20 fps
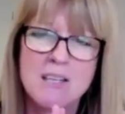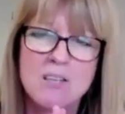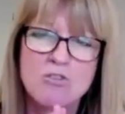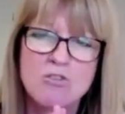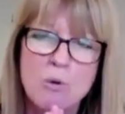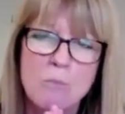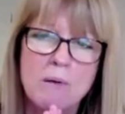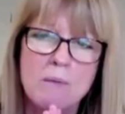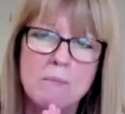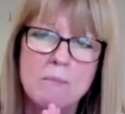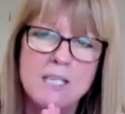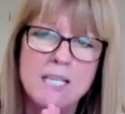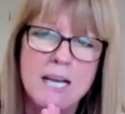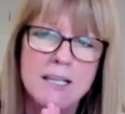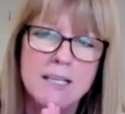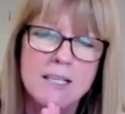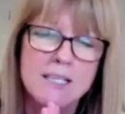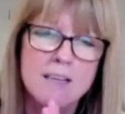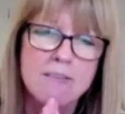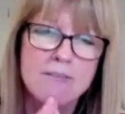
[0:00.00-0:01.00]
drop in
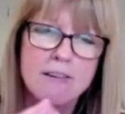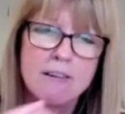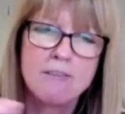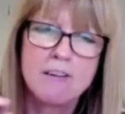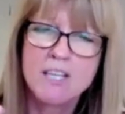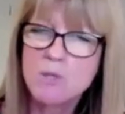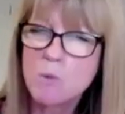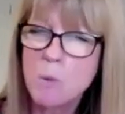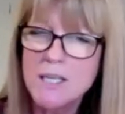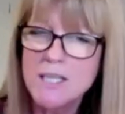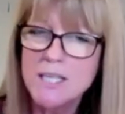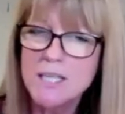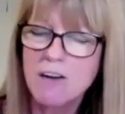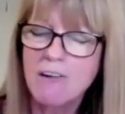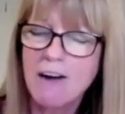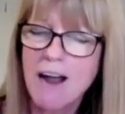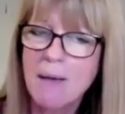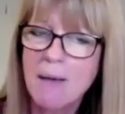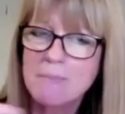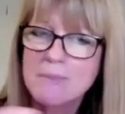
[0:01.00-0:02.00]
mortality for every 20
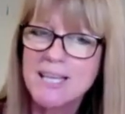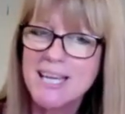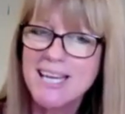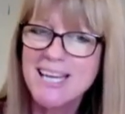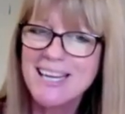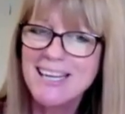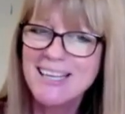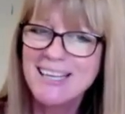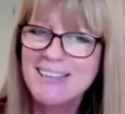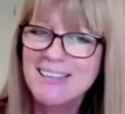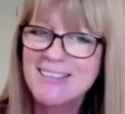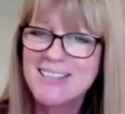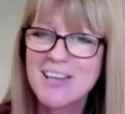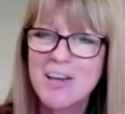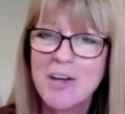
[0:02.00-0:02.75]
grams eaten. So